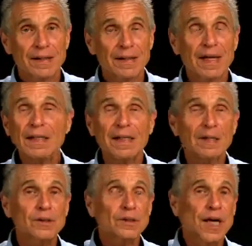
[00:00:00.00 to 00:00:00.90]
not the
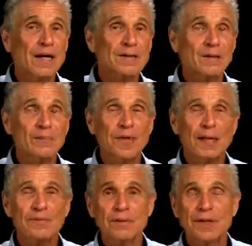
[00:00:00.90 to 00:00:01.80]
inner child that we
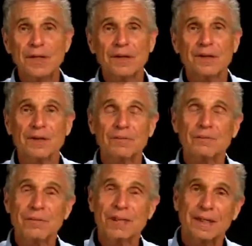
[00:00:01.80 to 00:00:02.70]
have to heal
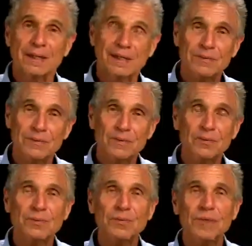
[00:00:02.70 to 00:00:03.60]
because was
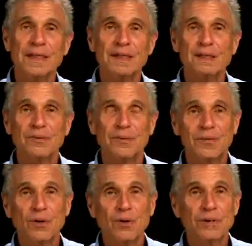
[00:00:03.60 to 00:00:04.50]
wounded during
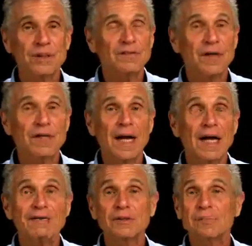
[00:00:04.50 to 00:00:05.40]
the course of our
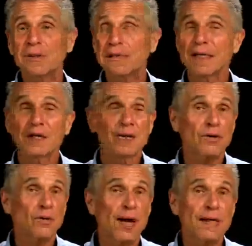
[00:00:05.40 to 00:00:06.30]
lives, but the inner
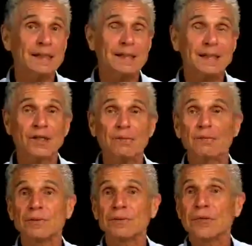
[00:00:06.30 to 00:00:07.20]
Christ, the inner
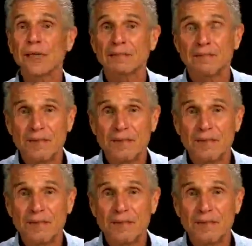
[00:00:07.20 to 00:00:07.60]
Buddha,